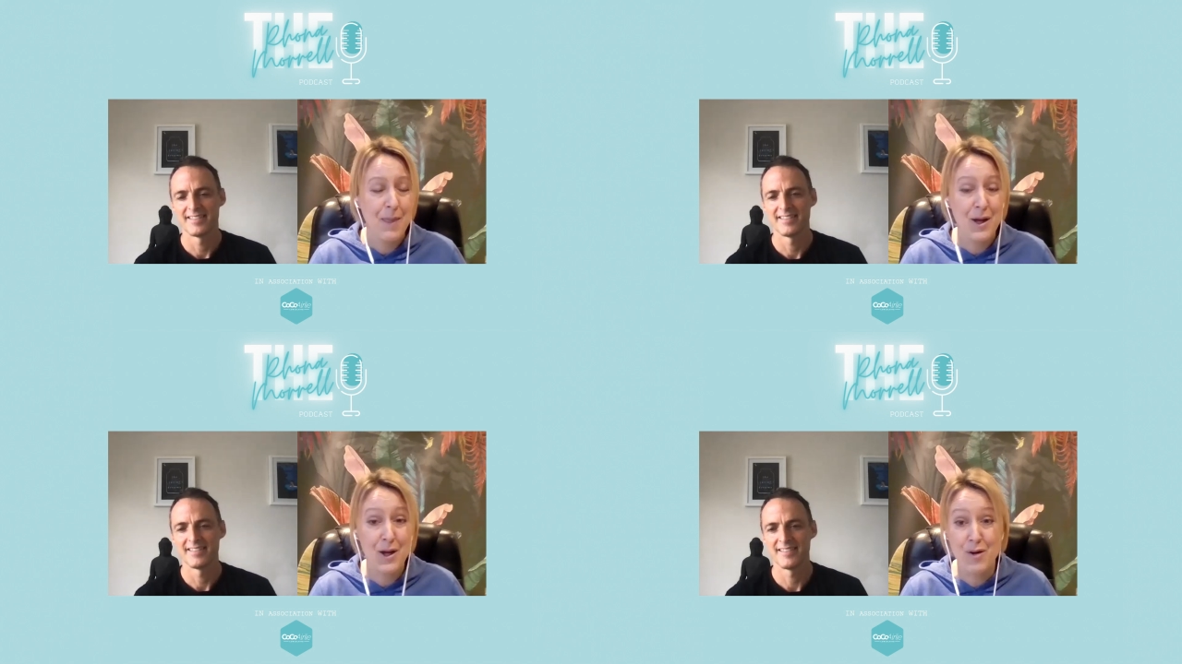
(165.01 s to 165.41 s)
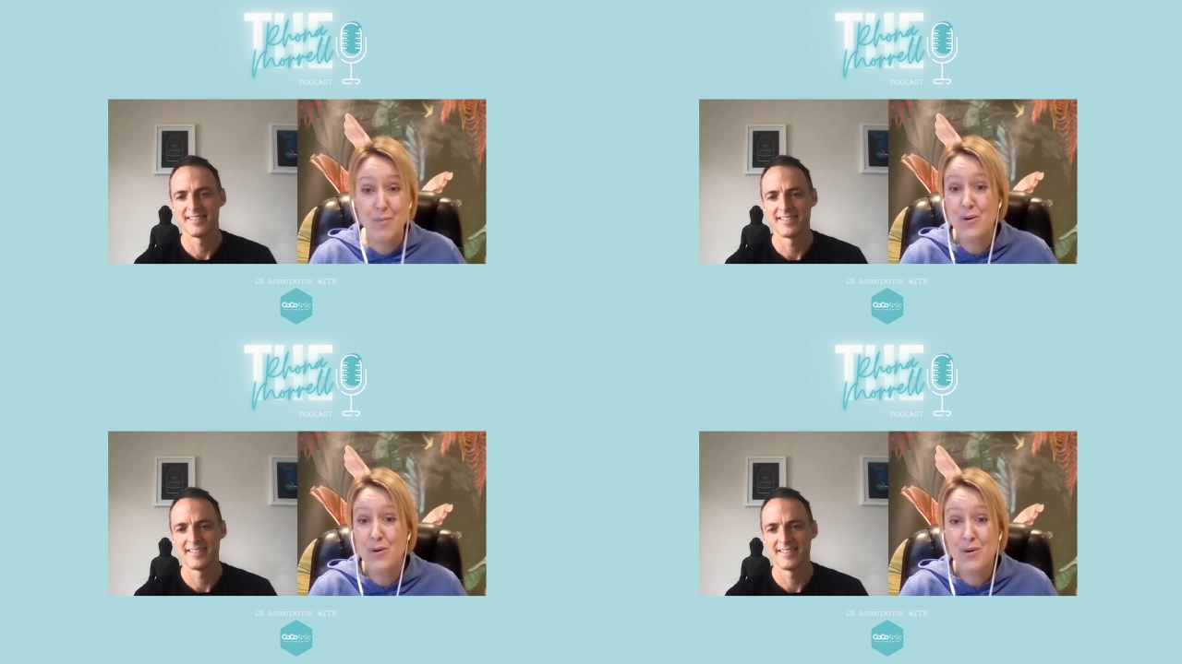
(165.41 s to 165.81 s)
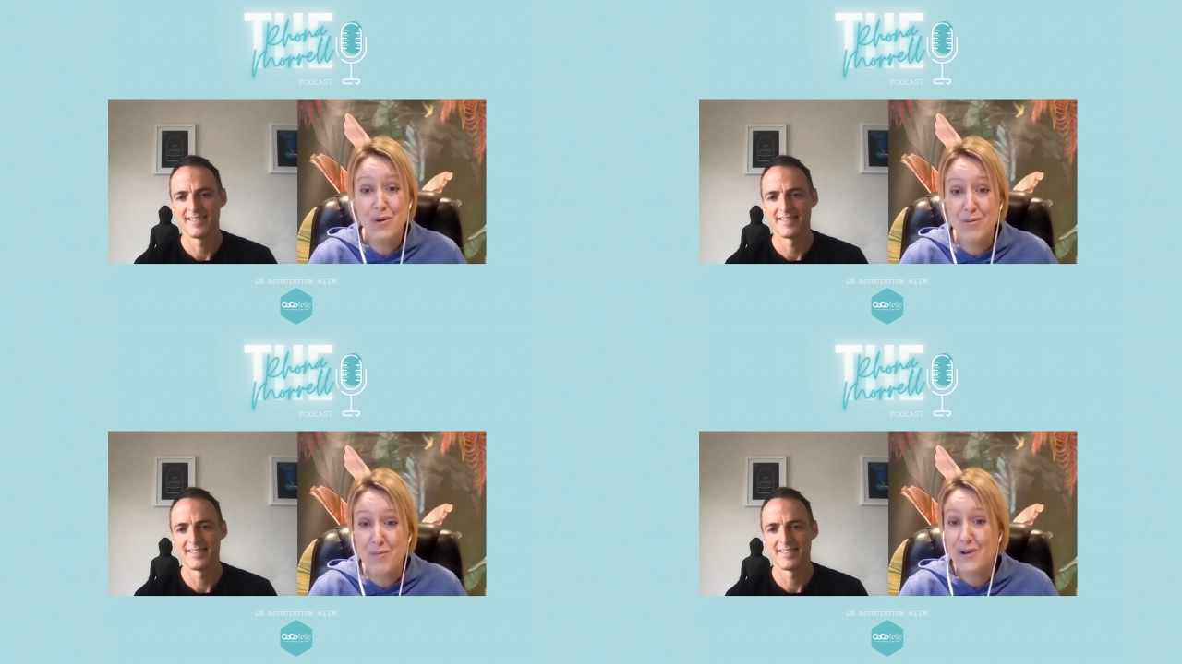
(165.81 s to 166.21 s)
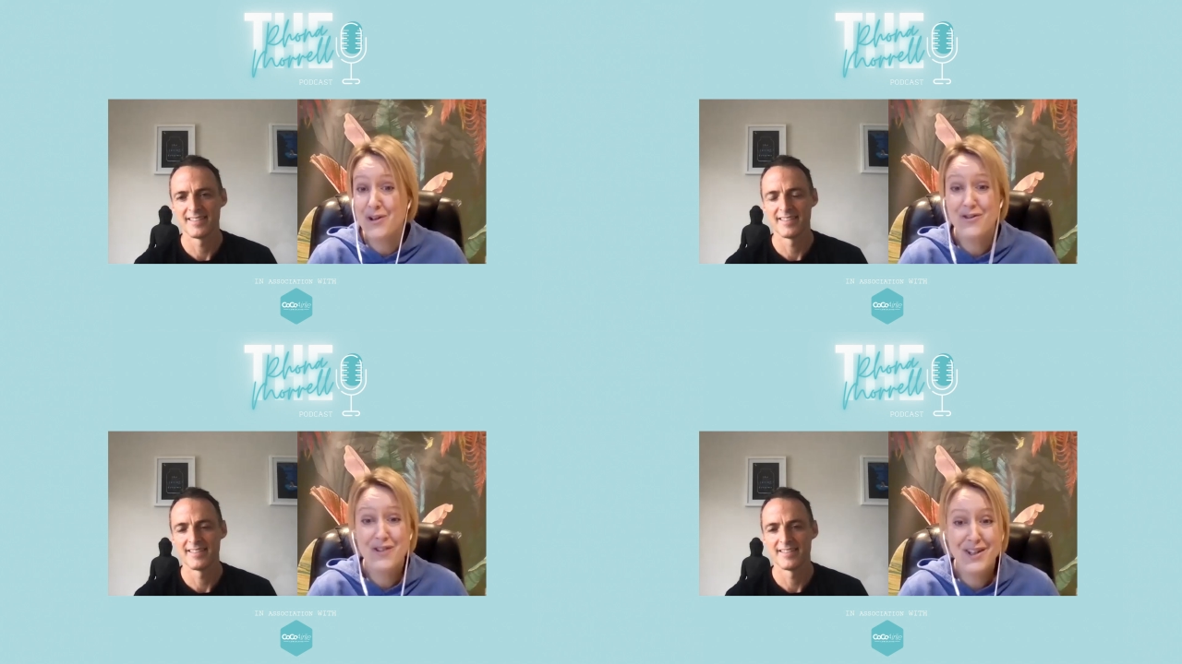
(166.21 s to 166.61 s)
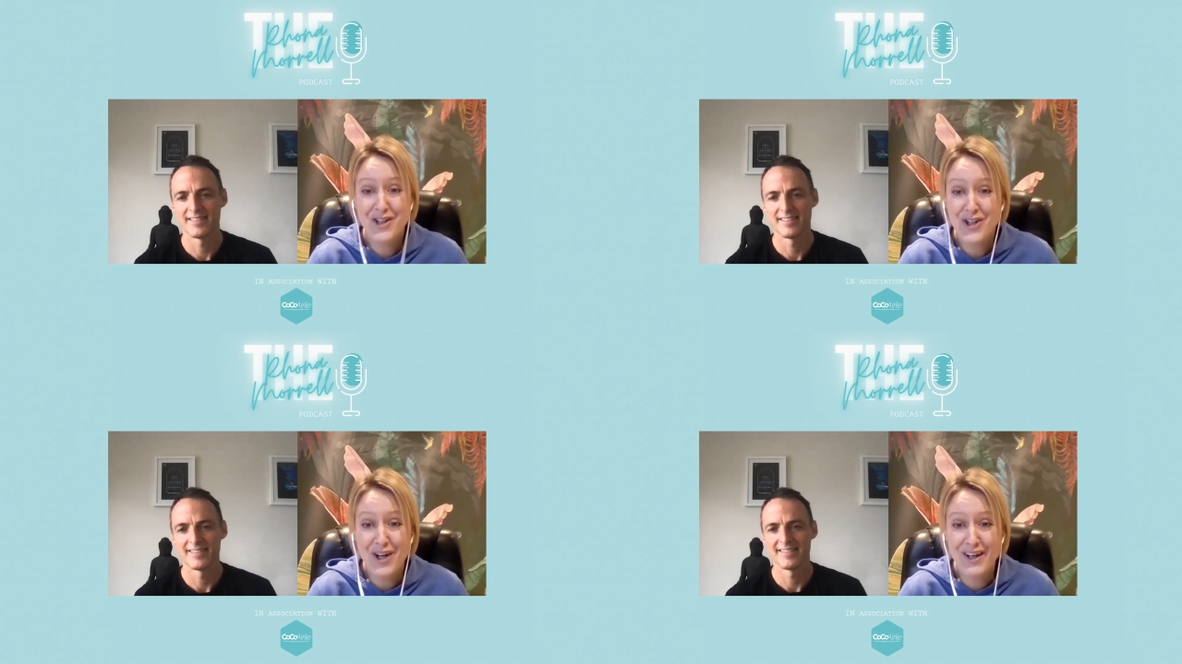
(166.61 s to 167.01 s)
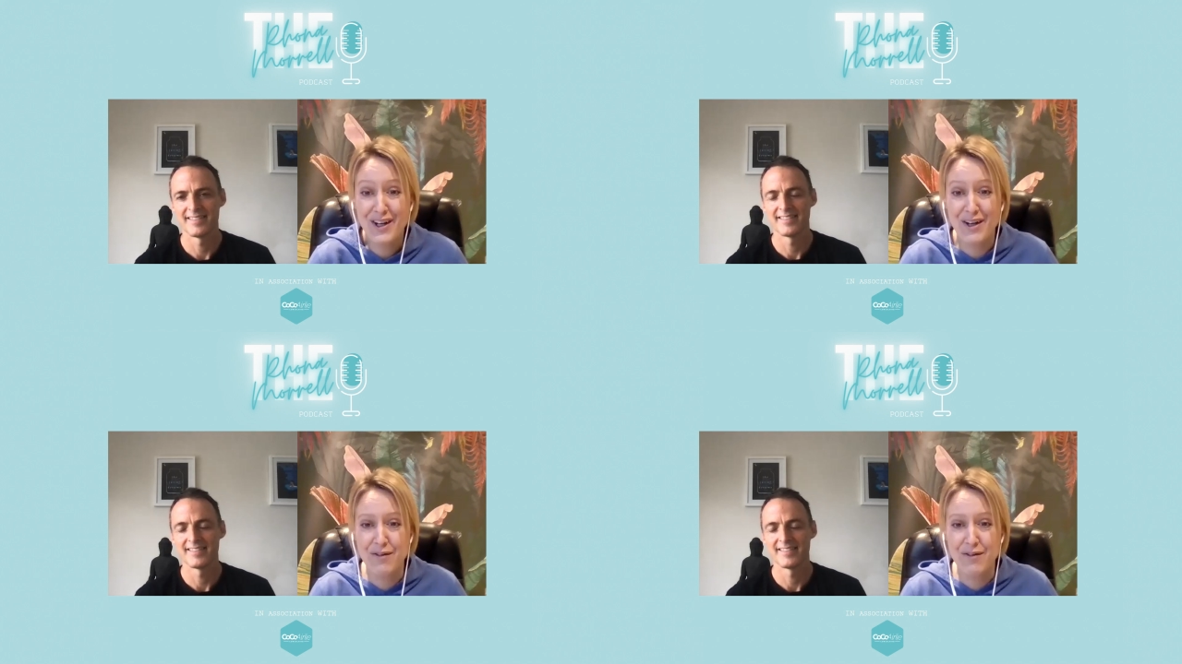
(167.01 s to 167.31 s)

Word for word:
Speaker 1: you know, Nepal, monasteries in China,